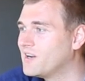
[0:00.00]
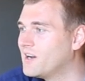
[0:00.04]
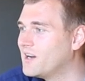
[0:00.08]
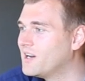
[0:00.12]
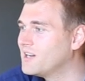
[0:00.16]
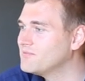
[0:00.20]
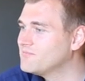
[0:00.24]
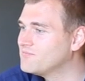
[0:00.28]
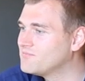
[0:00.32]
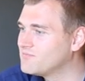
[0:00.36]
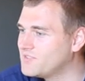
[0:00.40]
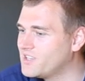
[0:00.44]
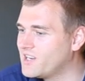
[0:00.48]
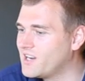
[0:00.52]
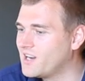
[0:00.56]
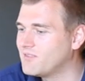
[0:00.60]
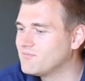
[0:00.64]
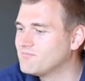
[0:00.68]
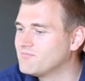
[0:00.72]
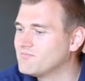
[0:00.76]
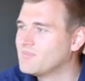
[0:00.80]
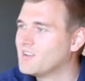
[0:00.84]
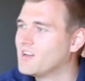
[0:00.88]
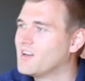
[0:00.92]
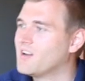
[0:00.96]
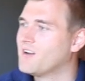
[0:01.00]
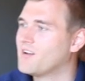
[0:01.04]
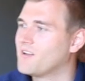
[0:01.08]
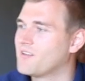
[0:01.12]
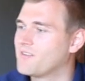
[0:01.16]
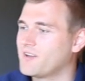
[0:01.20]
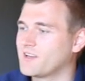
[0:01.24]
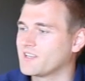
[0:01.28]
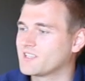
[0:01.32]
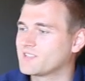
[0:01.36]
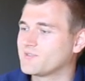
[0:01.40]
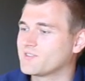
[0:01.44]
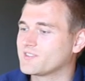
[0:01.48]
And yeah,
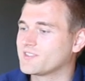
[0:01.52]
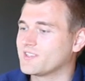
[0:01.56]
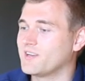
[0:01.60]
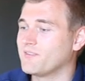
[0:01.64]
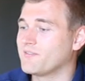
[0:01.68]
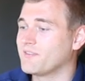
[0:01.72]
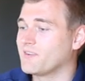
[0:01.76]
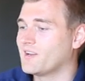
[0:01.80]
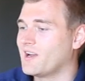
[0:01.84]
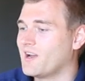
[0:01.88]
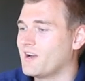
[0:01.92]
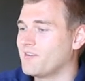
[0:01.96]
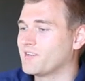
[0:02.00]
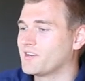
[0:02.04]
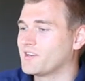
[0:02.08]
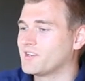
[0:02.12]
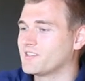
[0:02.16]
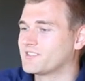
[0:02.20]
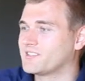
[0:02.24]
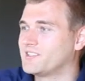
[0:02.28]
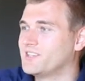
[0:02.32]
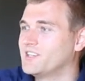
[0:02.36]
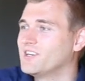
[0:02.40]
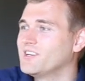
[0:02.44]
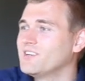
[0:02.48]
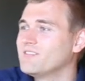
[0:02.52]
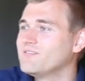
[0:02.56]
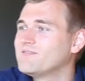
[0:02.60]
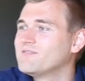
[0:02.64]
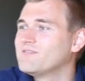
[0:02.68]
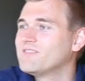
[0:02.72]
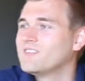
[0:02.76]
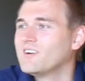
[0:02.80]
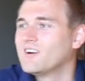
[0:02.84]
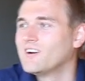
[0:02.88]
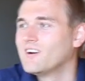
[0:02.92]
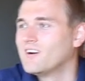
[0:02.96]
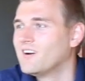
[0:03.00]
thanks for Thank having so us much. here.
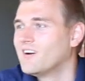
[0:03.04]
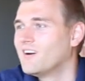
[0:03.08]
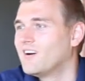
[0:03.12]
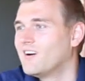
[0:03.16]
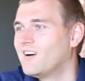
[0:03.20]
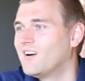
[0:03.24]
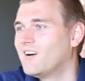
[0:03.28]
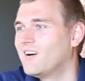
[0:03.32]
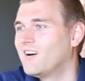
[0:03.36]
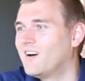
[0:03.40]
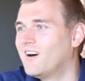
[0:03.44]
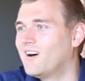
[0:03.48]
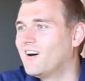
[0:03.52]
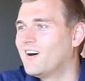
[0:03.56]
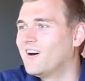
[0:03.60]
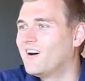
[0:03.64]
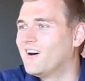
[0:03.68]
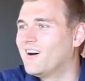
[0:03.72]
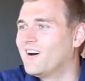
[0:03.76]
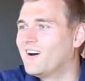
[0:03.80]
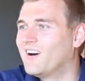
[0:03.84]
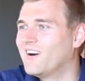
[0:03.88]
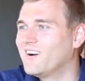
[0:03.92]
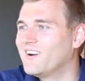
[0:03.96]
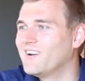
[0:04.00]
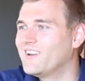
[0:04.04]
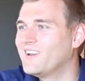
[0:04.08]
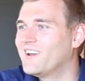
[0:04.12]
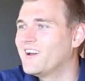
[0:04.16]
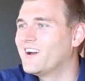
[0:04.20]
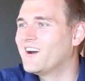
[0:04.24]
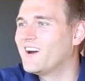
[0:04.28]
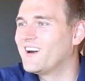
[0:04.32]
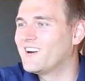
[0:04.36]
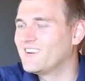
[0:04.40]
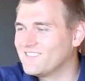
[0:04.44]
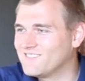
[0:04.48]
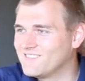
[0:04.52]
Yeah, it's great having you guys as yeah.
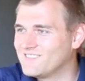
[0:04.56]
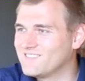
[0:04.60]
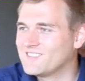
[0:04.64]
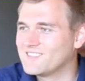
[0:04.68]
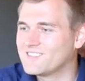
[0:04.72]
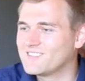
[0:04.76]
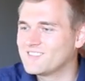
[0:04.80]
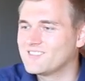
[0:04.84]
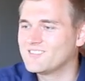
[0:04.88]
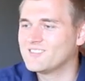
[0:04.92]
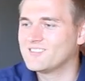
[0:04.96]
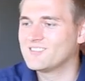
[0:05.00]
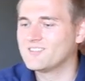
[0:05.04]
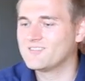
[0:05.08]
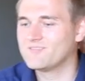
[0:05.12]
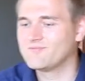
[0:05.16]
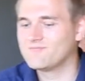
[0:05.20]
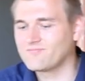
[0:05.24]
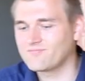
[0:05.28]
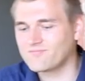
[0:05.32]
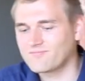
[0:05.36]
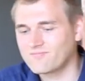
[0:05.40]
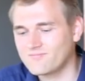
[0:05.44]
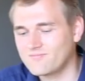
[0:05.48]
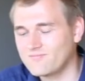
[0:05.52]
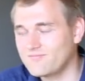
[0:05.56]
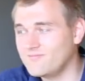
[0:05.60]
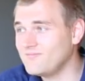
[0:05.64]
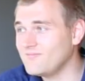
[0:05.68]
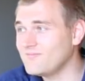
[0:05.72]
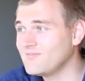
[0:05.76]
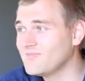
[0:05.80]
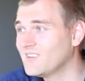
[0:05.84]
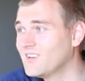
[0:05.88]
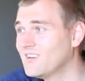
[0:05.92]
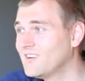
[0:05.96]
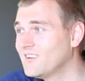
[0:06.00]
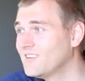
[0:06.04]
our guests, and it's uh,
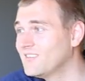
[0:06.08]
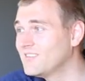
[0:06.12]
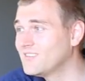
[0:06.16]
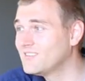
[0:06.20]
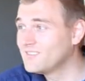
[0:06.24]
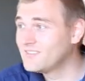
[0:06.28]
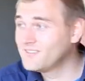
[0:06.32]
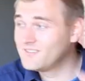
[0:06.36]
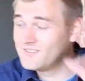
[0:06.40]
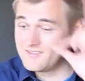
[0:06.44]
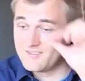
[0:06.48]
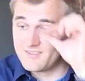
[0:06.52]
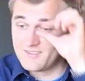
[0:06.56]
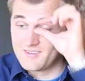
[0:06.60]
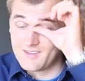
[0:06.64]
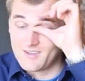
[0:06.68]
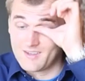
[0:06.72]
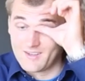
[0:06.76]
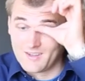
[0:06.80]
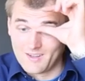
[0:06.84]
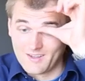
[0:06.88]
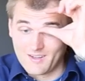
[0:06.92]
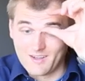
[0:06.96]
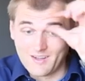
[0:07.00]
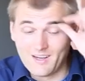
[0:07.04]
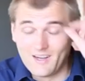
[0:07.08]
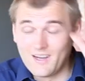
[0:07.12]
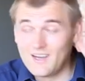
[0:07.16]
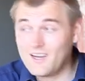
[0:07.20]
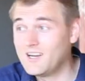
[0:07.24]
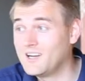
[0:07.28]
wonderful to spend some time with you.